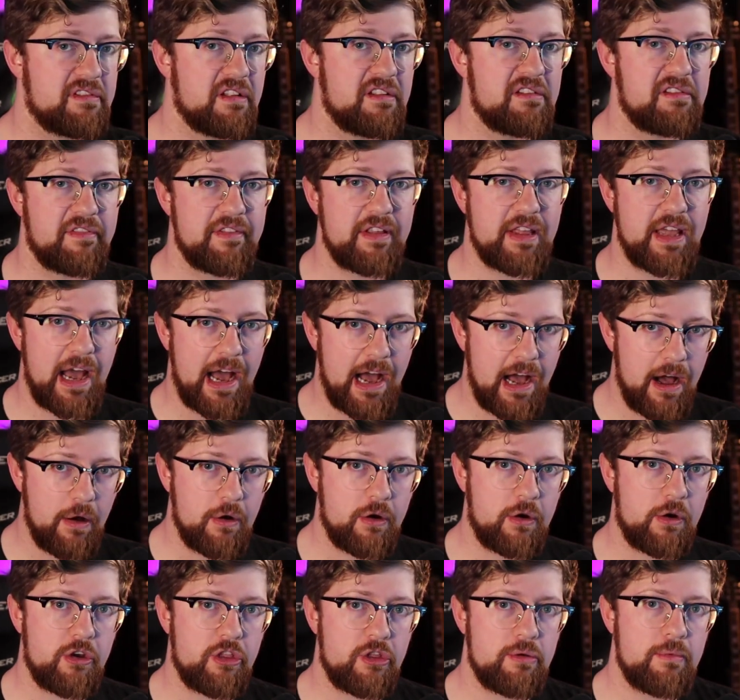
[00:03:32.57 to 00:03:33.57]
this is the
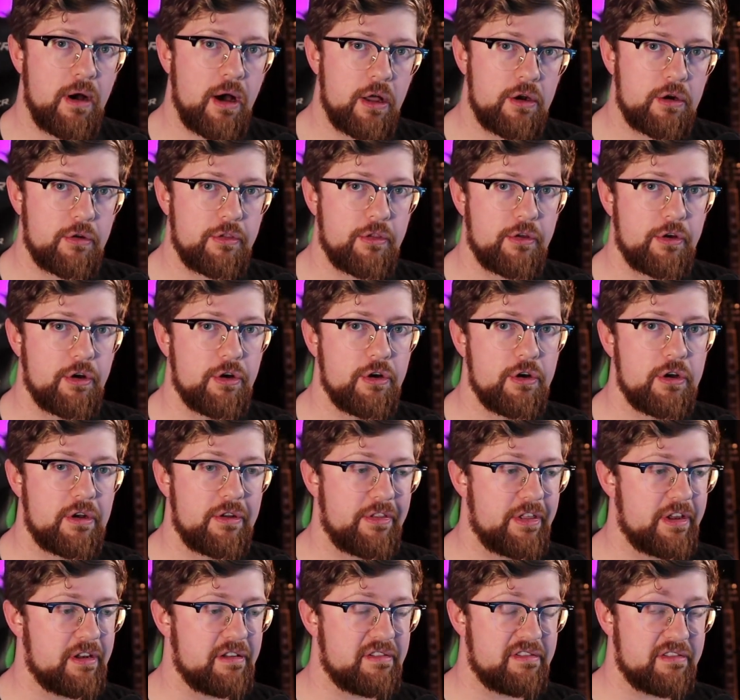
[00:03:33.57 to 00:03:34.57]
algorithm under the
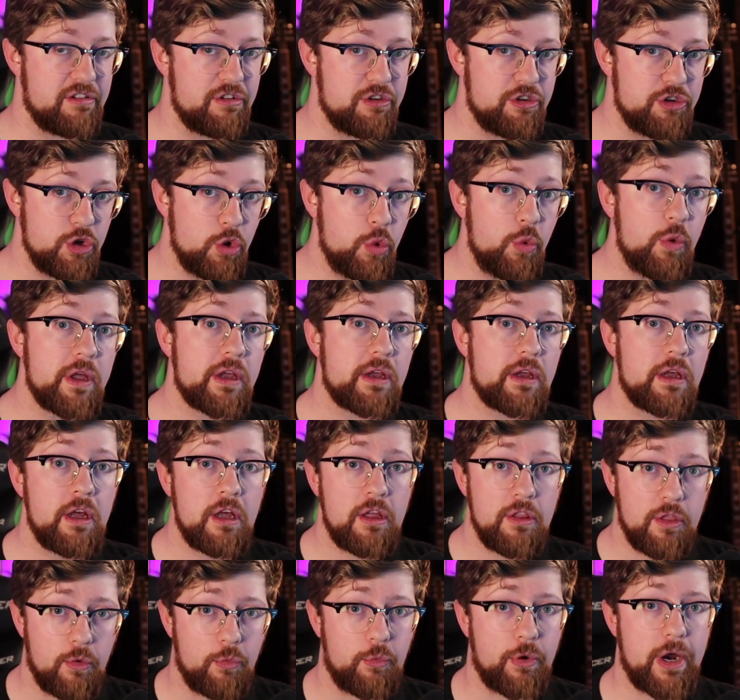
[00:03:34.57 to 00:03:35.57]
hood that is
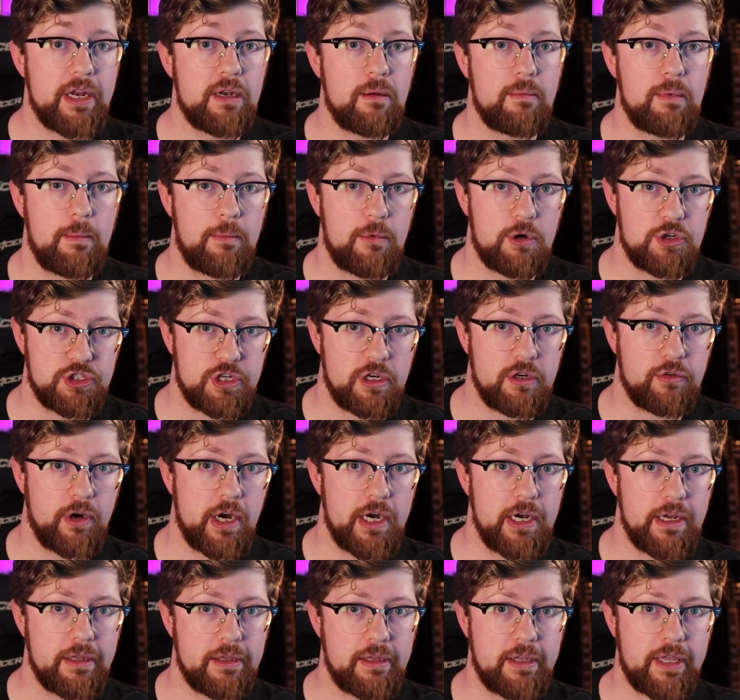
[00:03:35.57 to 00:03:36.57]
doing the random number
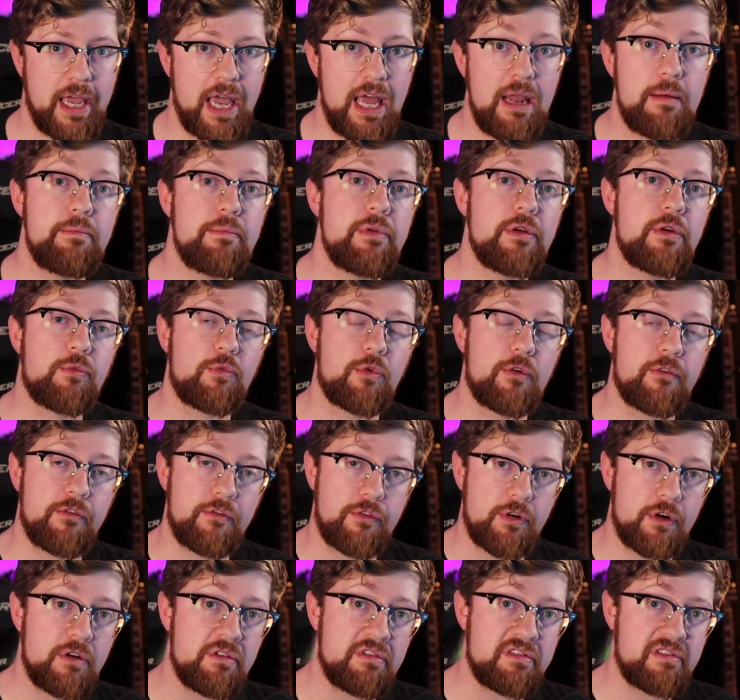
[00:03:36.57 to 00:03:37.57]
generating can be
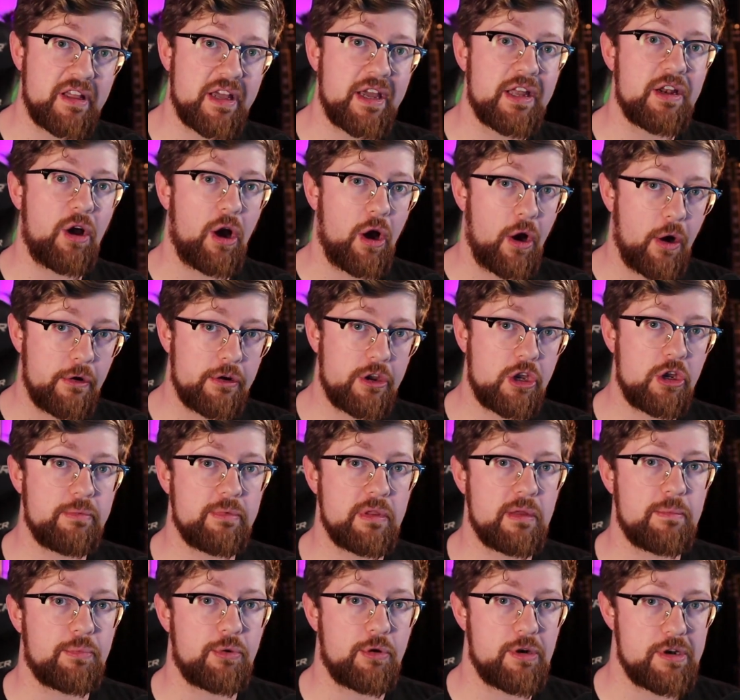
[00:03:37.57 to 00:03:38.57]
reversed and
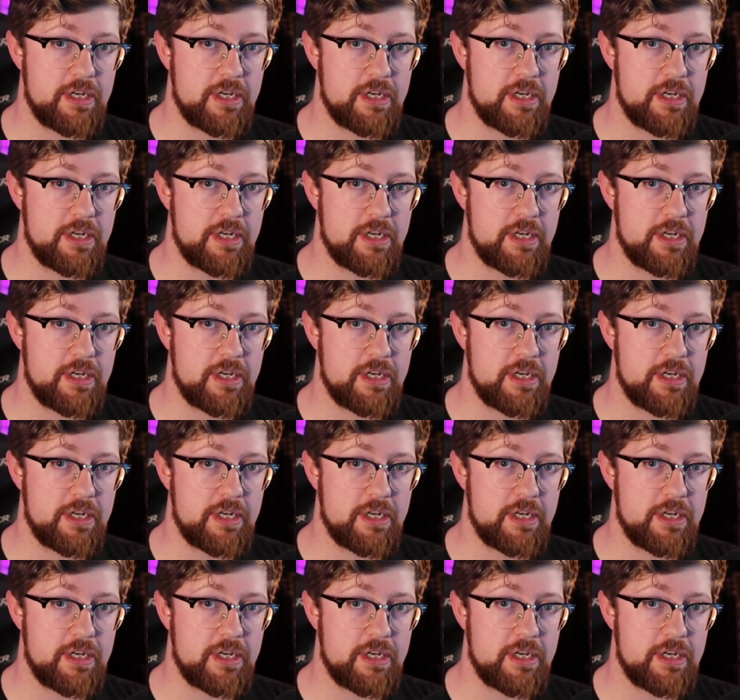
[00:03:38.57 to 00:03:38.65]
arguably